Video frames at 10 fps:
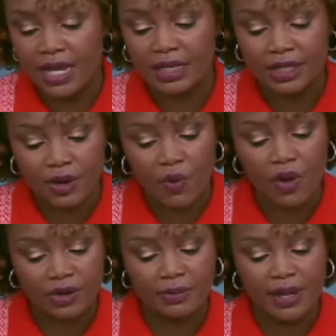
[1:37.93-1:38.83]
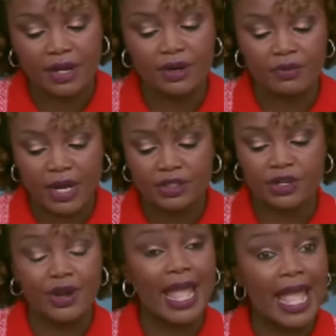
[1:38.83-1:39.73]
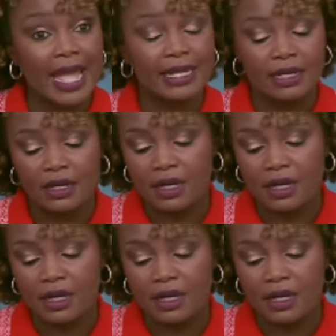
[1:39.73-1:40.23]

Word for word: Clearwater Mayor Rector, and